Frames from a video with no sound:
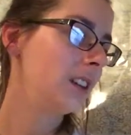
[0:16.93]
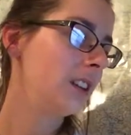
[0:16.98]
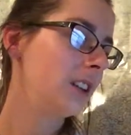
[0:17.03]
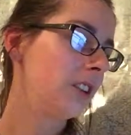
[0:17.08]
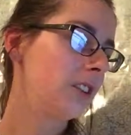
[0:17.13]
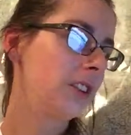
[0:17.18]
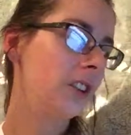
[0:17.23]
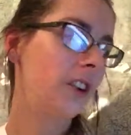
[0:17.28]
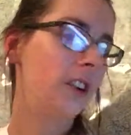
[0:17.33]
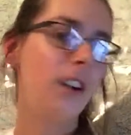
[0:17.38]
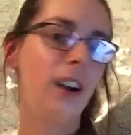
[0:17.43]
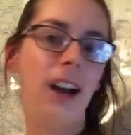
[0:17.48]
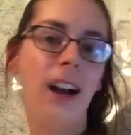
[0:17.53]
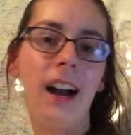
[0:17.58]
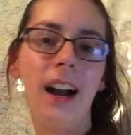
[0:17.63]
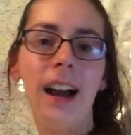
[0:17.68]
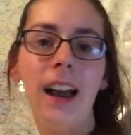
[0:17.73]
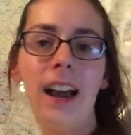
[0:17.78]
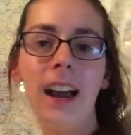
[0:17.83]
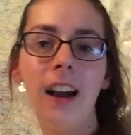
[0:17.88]
So
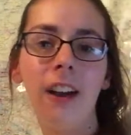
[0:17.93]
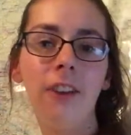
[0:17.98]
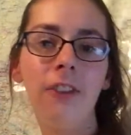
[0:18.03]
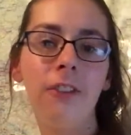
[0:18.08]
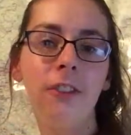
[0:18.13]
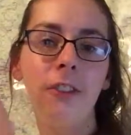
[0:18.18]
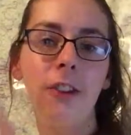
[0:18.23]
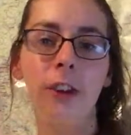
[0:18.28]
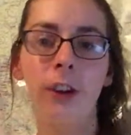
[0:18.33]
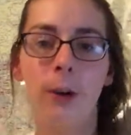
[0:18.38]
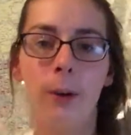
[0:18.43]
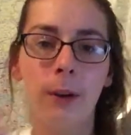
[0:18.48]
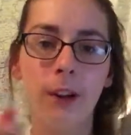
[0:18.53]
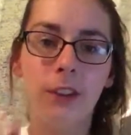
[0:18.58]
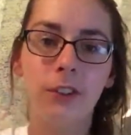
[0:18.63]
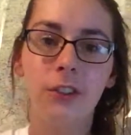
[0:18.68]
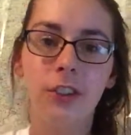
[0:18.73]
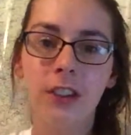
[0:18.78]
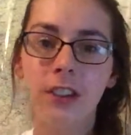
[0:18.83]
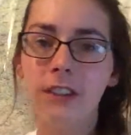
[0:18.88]
I have a
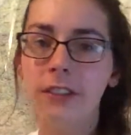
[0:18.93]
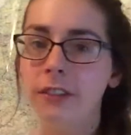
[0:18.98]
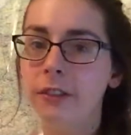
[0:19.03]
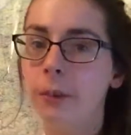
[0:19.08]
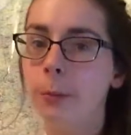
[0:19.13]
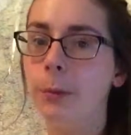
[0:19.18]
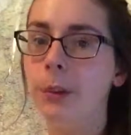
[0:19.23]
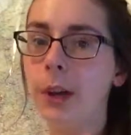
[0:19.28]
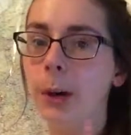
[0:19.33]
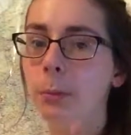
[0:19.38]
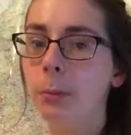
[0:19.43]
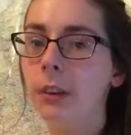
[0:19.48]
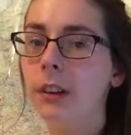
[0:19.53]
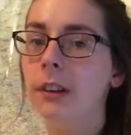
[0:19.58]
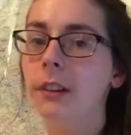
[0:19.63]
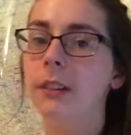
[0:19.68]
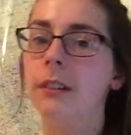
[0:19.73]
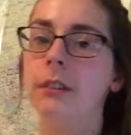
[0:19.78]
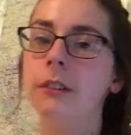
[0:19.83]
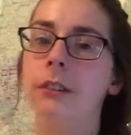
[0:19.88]
question from
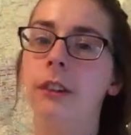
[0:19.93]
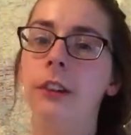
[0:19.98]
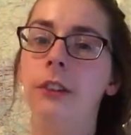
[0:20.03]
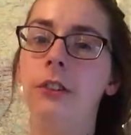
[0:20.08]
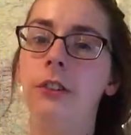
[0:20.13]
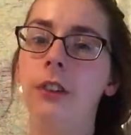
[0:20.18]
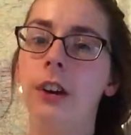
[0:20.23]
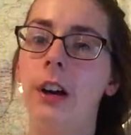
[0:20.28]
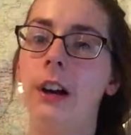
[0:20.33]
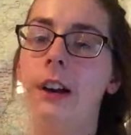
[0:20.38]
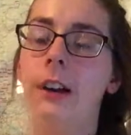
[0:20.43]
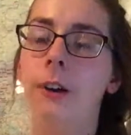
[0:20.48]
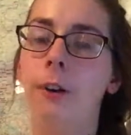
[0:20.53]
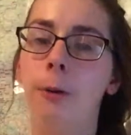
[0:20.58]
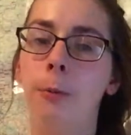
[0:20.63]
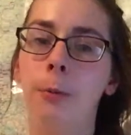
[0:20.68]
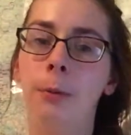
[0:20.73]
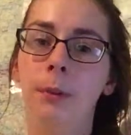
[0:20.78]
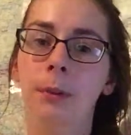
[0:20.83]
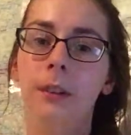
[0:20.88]
Tumblr, which I
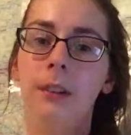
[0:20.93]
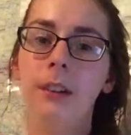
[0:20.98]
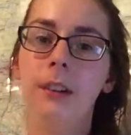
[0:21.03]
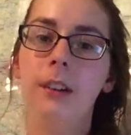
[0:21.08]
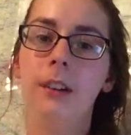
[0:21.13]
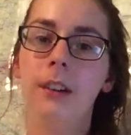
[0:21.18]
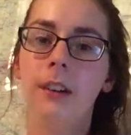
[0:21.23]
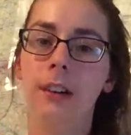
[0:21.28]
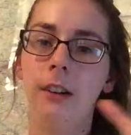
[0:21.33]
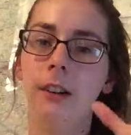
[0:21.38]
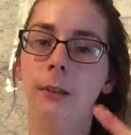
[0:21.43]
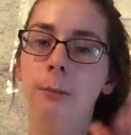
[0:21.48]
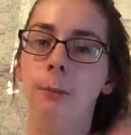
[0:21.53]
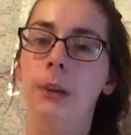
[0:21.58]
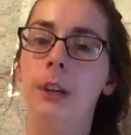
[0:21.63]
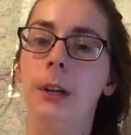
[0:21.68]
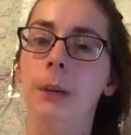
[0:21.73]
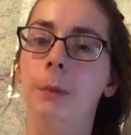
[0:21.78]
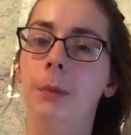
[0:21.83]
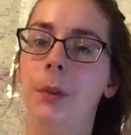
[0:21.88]
hope
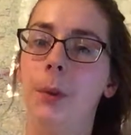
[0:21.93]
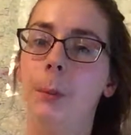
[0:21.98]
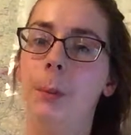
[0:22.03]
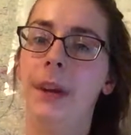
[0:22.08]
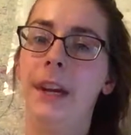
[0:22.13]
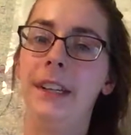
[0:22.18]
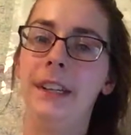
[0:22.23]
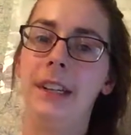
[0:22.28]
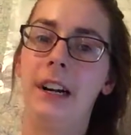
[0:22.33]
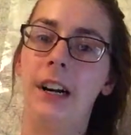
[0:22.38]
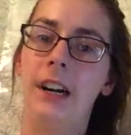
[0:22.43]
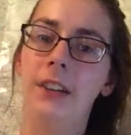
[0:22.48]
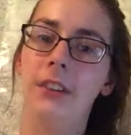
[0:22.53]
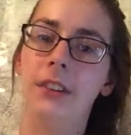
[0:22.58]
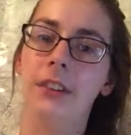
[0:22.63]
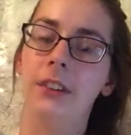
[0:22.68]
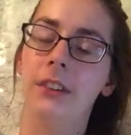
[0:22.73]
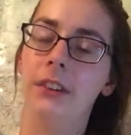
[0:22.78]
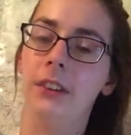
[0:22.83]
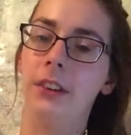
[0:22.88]
becomes the main
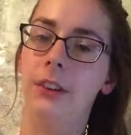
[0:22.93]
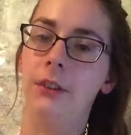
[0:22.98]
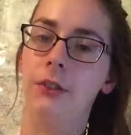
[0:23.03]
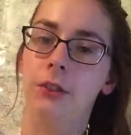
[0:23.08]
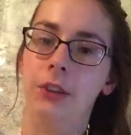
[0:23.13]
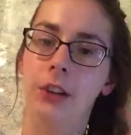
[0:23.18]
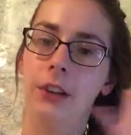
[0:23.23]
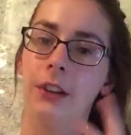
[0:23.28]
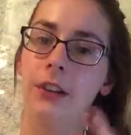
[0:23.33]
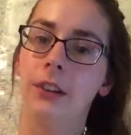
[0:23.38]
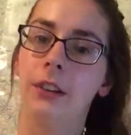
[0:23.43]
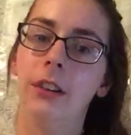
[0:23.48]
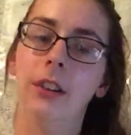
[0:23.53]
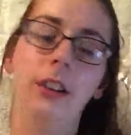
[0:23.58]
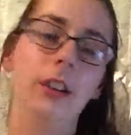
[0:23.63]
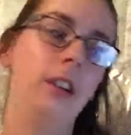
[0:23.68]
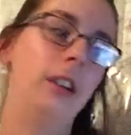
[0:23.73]
content of this channel.